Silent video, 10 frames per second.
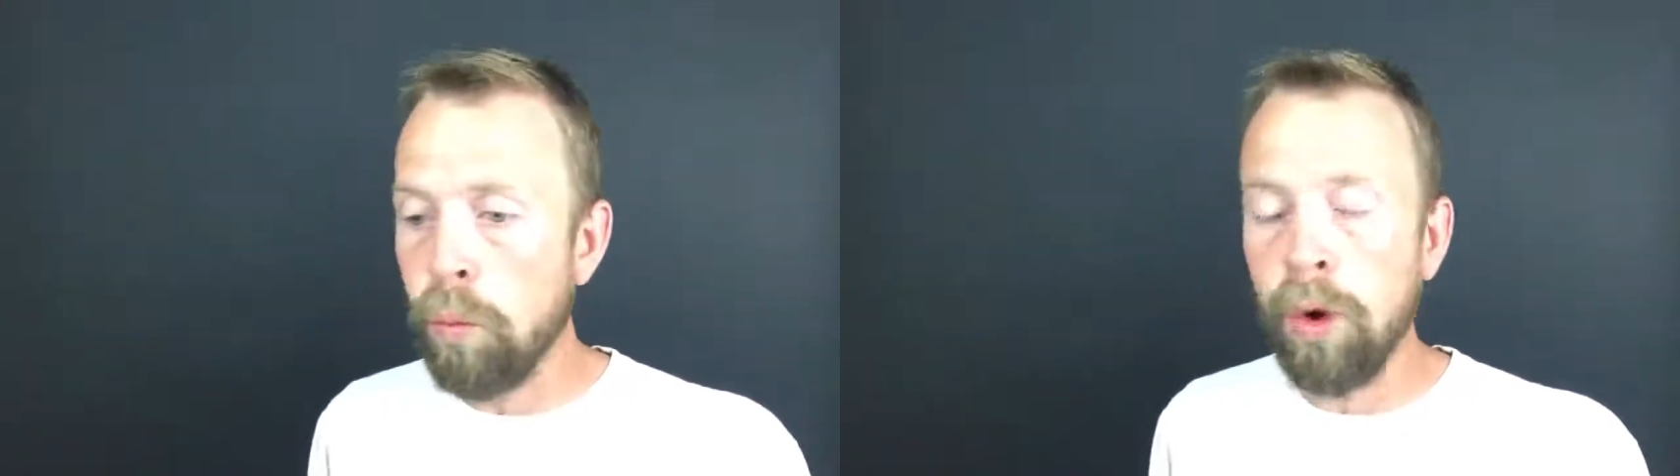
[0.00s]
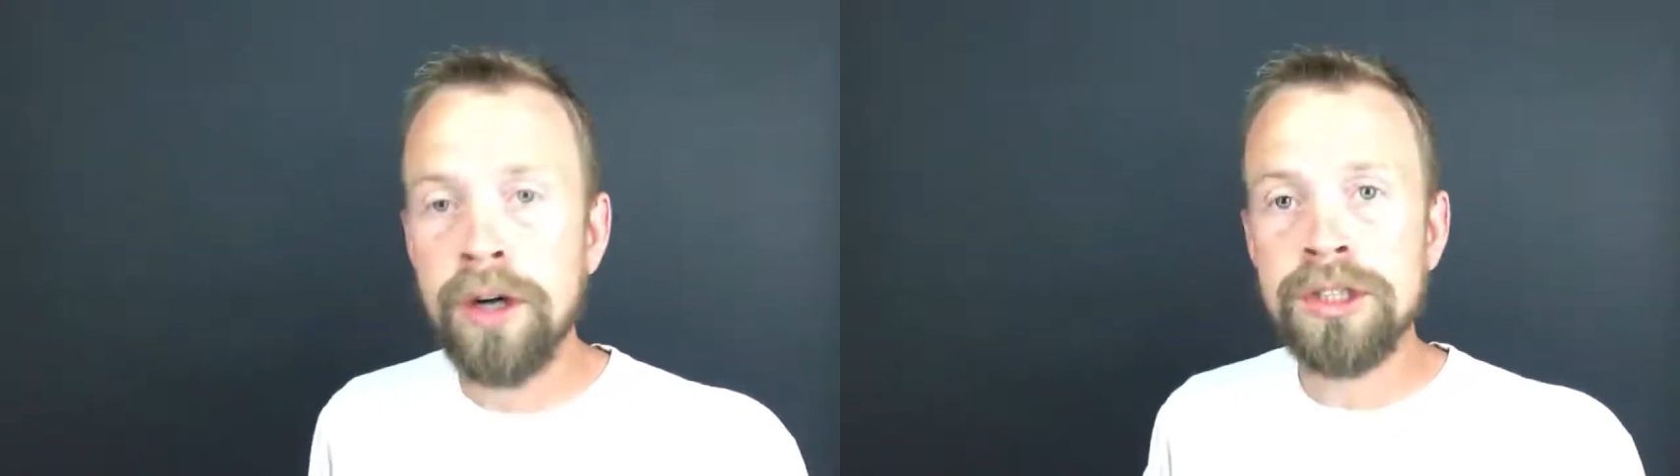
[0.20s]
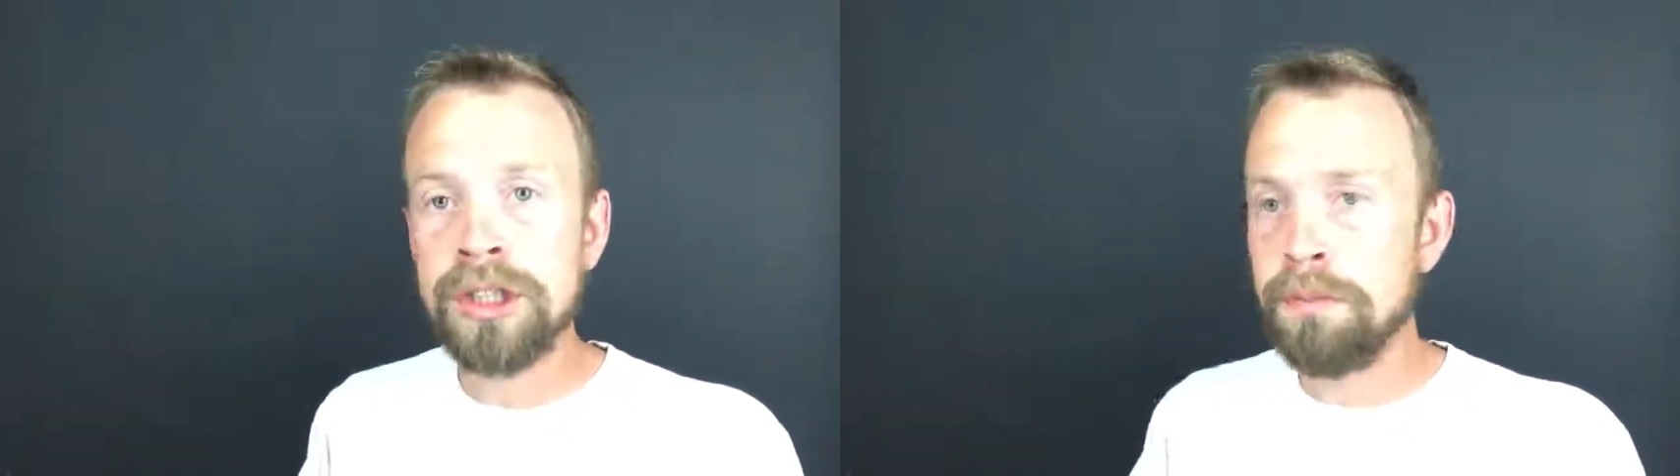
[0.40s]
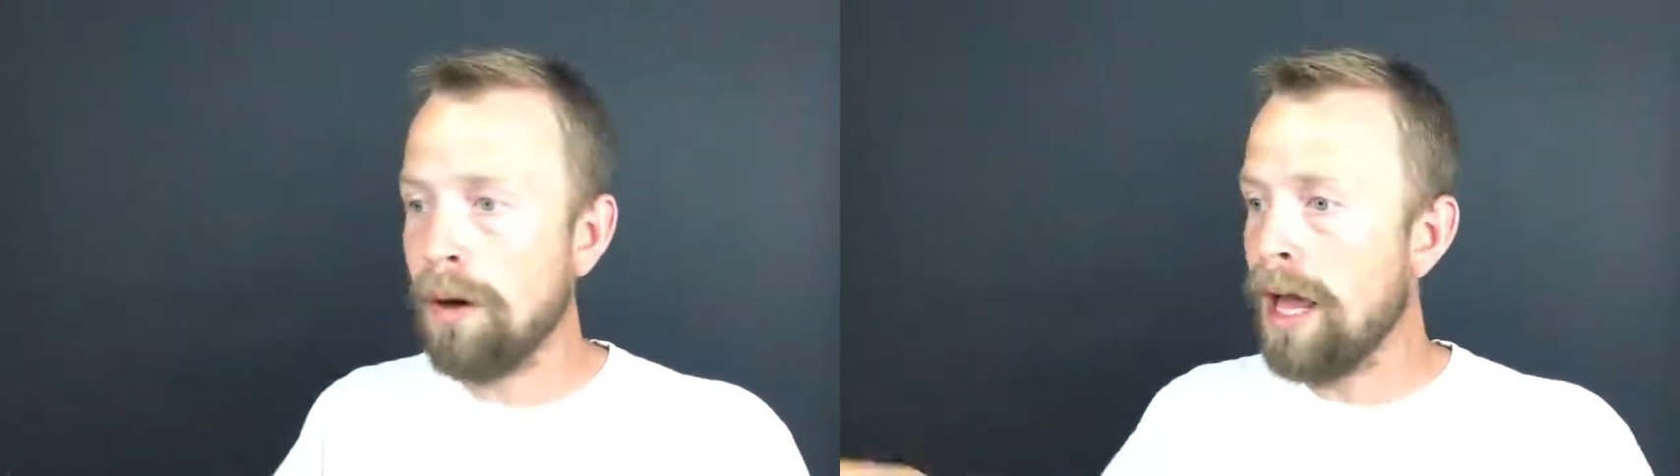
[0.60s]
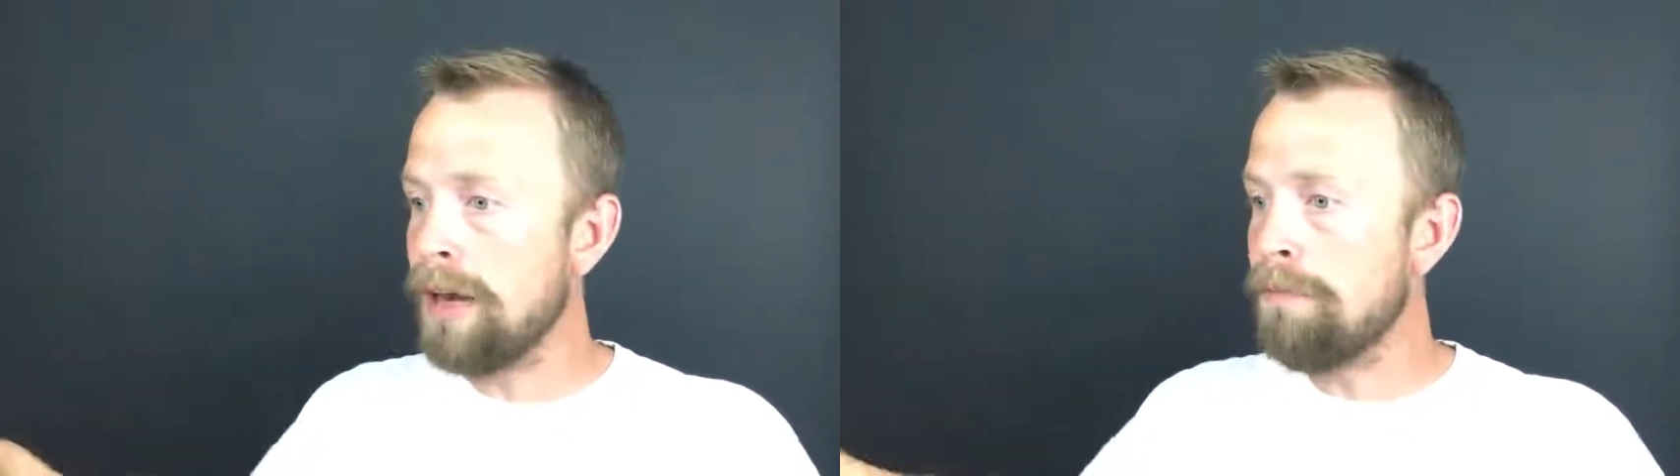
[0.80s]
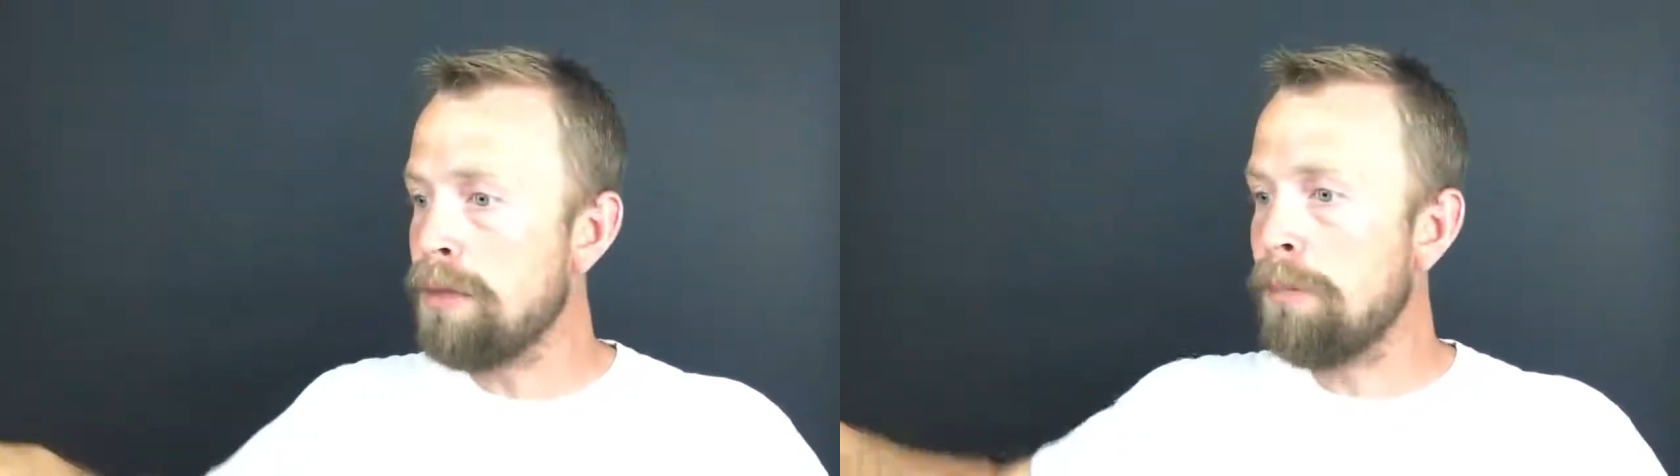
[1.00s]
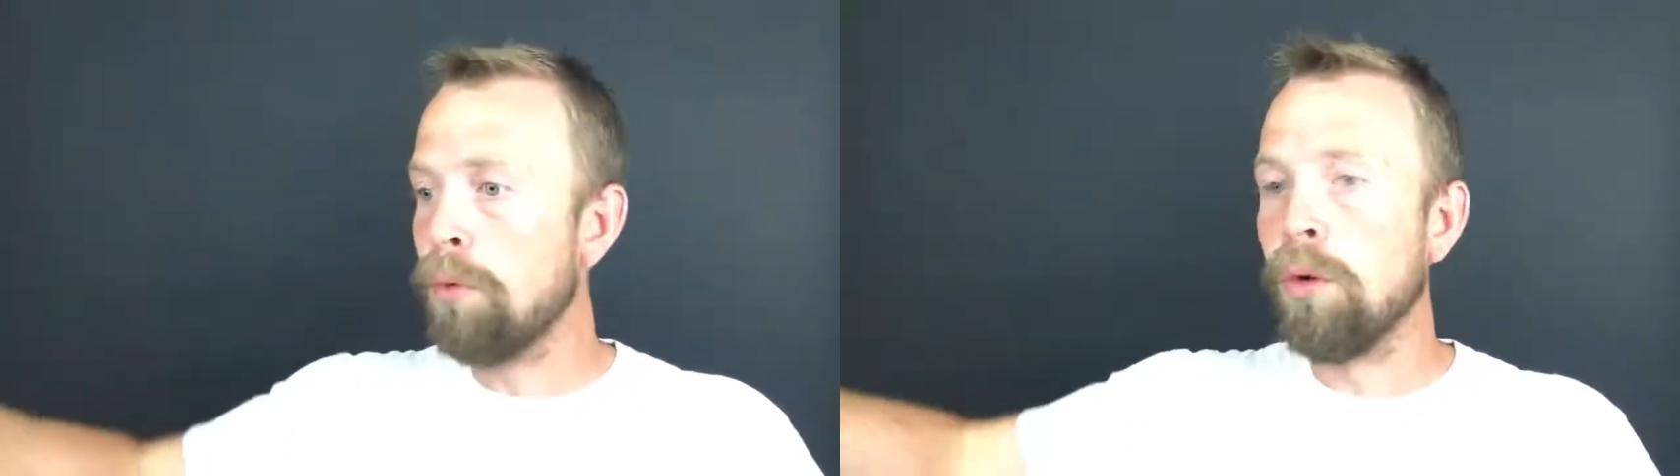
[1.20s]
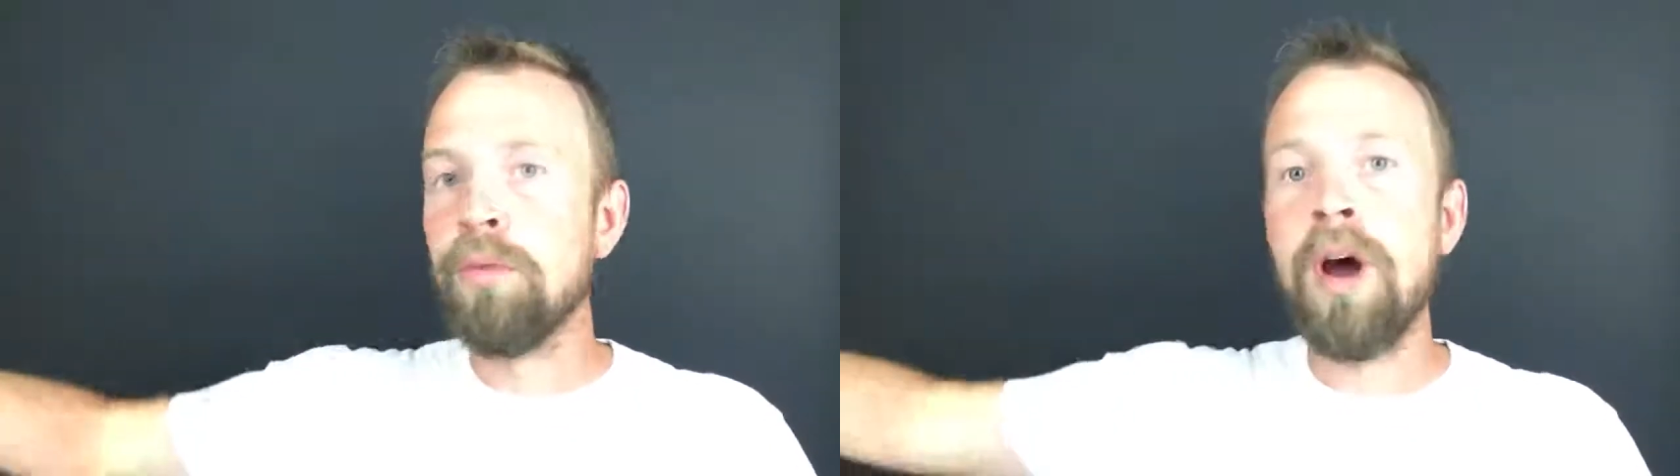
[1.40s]
word spread.
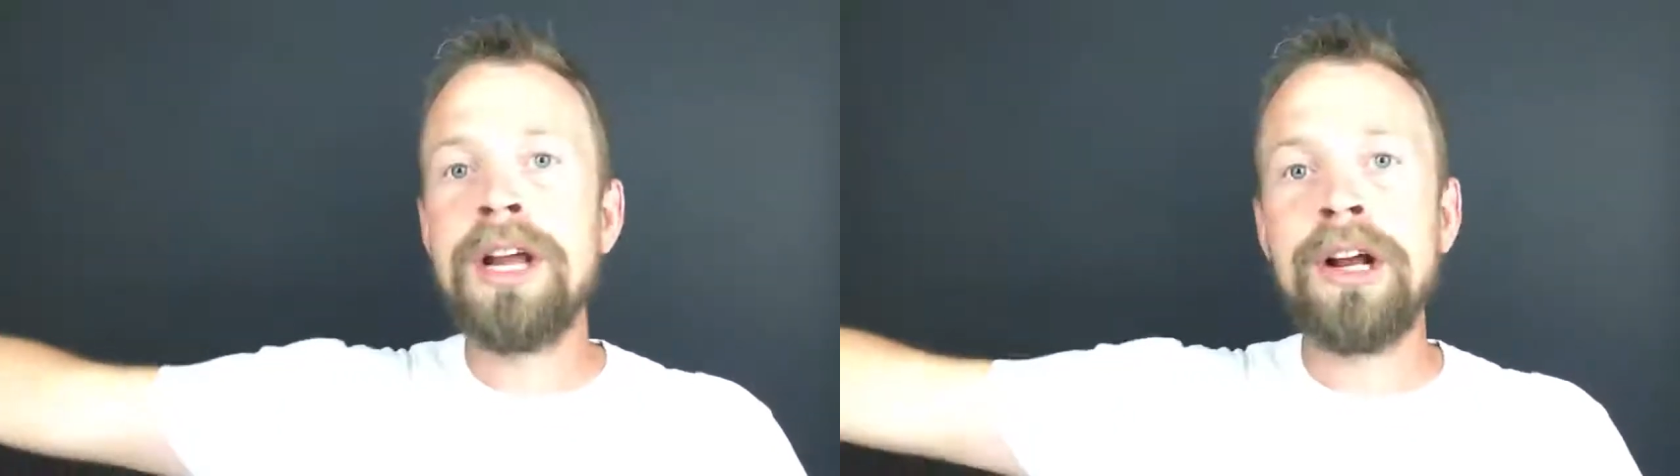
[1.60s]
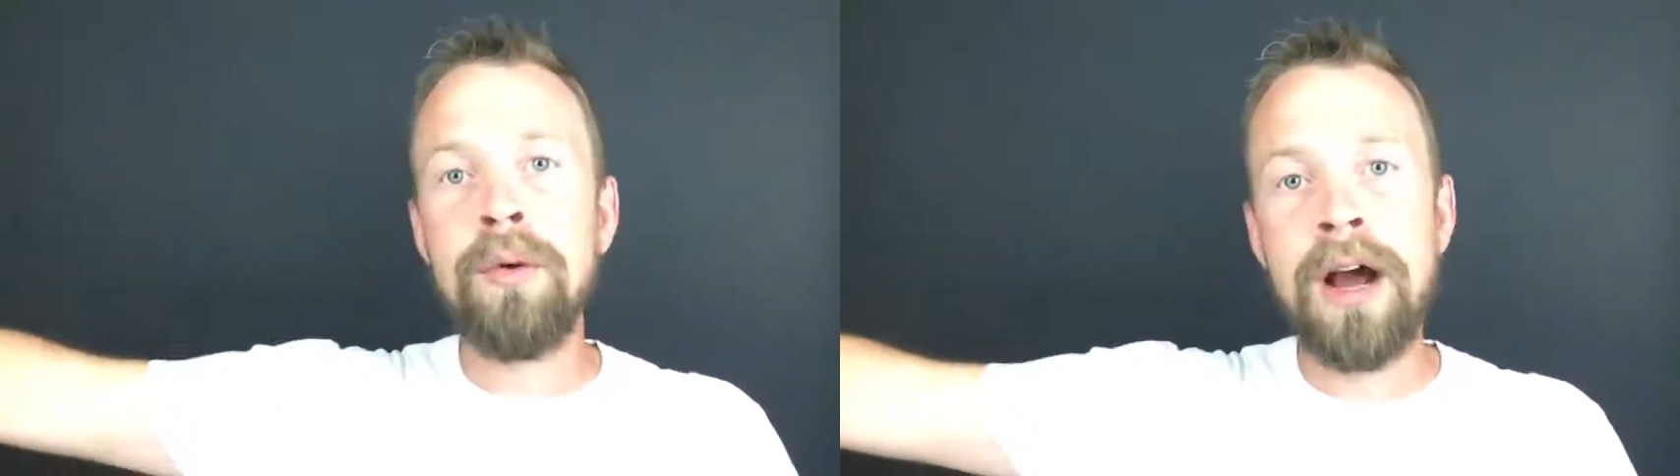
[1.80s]
People were running